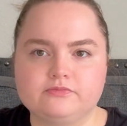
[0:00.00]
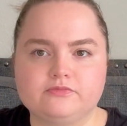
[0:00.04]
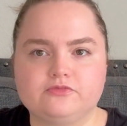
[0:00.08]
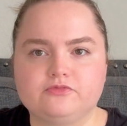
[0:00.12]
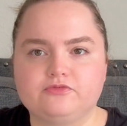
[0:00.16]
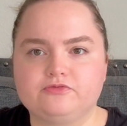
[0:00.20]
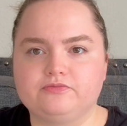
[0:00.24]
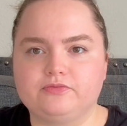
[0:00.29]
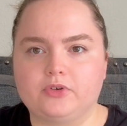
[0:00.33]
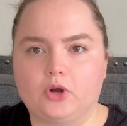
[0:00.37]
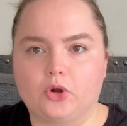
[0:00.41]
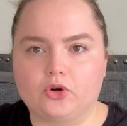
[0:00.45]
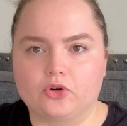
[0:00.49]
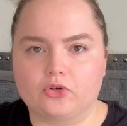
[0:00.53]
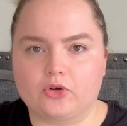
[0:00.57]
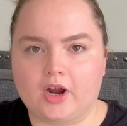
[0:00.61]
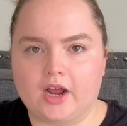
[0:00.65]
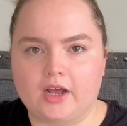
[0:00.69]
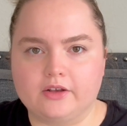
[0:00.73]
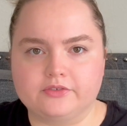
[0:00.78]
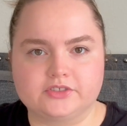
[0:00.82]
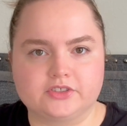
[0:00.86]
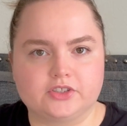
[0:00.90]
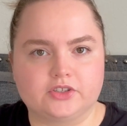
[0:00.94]

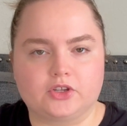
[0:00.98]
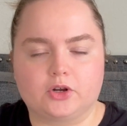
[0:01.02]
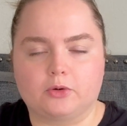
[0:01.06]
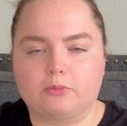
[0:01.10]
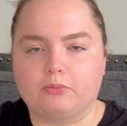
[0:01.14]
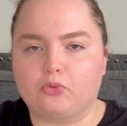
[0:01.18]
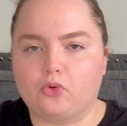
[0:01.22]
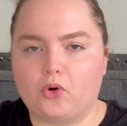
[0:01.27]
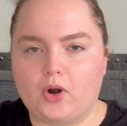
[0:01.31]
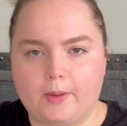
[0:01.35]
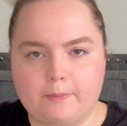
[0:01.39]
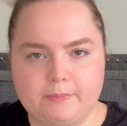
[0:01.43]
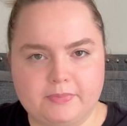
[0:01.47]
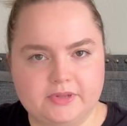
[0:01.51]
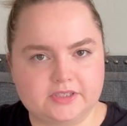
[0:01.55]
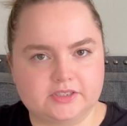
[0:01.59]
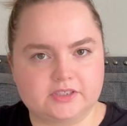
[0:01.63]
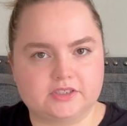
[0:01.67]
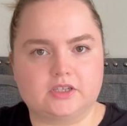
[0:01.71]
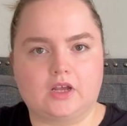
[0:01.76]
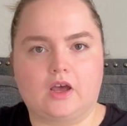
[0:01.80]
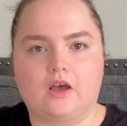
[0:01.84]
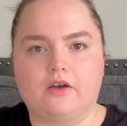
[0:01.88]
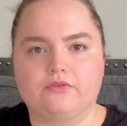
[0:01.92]
photographs and their prep and
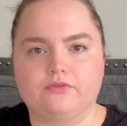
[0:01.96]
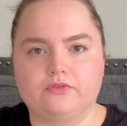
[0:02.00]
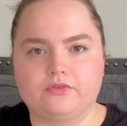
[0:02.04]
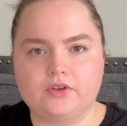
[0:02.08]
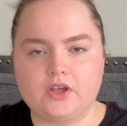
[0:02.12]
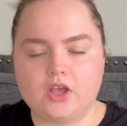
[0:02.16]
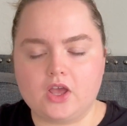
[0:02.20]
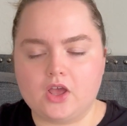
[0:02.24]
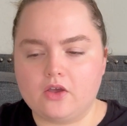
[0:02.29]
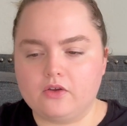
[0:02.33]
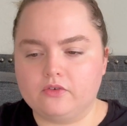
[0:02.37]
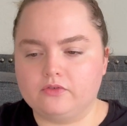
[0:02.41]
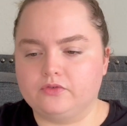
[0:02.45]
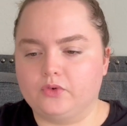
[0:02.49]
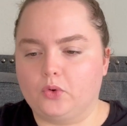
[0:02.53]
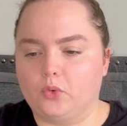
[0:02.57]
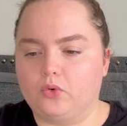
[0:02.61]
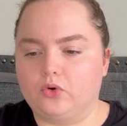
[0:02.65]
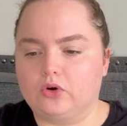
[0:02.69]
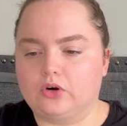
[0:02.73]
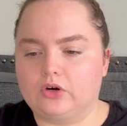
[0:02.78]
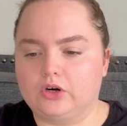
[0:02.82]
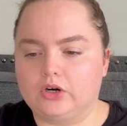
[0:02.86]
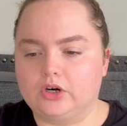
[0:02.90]
stuff
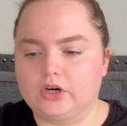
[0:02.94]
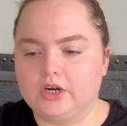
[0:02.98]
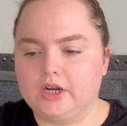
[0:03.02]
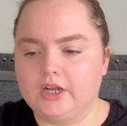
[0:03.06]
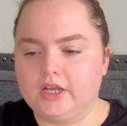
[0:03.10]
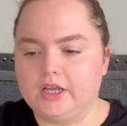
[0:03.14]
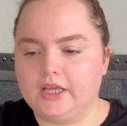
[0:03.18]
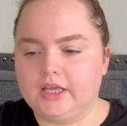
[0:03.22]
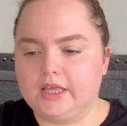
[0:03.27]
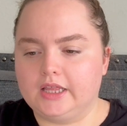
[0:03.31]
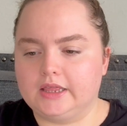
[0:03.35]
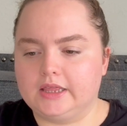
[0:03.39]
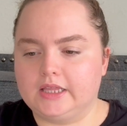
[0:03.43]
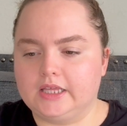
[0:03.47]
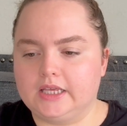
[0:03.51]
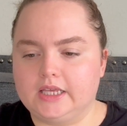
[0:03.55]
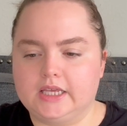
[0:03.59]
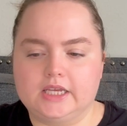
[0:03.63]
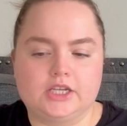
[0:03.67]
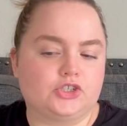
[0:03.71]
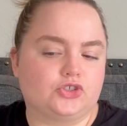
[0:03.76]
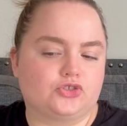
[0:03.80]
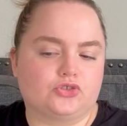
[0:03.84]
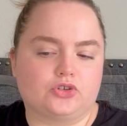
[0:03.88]
for the
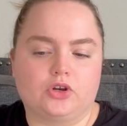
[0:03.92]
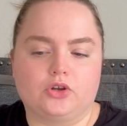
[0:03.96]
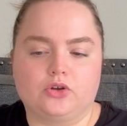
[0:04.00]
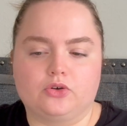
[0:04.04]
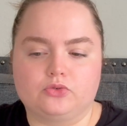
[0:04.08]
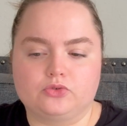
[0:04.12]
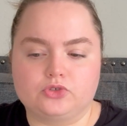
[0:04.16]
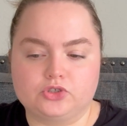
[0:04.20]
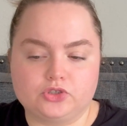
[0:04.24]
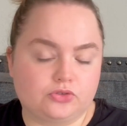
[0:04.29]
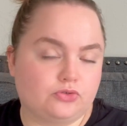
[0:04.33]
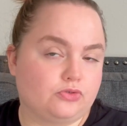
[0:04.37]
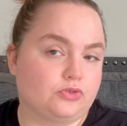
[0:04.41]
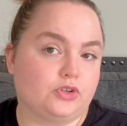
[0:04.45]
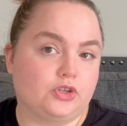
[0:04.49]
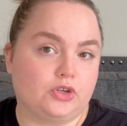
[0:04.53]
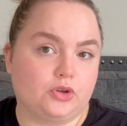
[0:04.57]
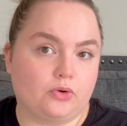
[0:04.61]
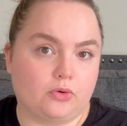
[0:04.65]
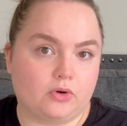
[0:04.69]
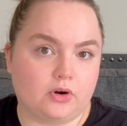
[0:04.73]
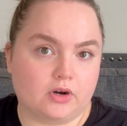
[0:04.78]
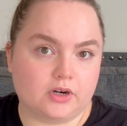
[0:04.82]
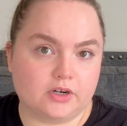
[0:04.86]
intro to New
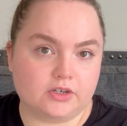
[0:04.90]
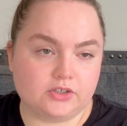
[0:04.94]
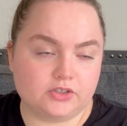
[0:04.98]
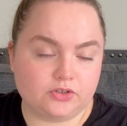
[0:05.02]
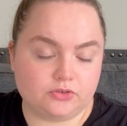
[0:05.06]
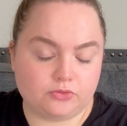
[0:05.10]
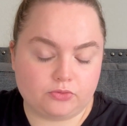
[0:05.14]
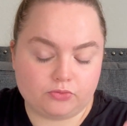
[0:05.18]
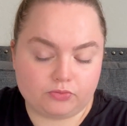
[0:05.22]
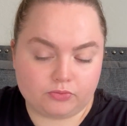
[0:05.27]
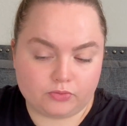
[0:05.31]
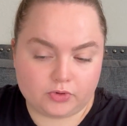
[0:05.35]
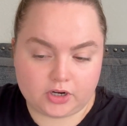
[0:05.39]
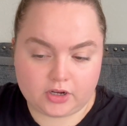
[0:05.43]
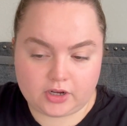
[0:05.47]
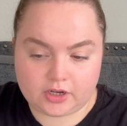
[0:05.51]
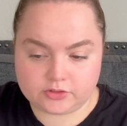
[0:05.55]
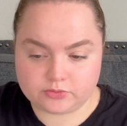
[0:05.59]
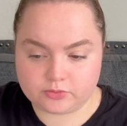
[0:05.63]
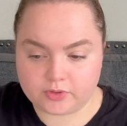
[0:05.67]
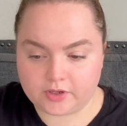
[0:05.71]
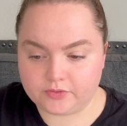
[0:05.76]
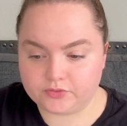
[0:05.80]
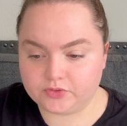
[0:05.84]
York, to Real
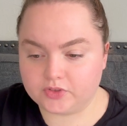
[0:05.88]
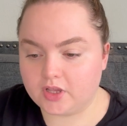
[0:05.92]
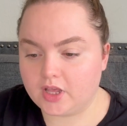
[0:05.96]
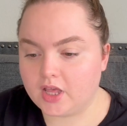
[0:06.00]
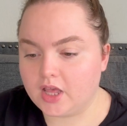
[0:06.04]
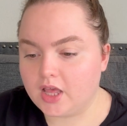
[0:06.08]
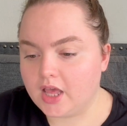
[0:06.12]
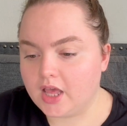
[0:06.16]
Housewives.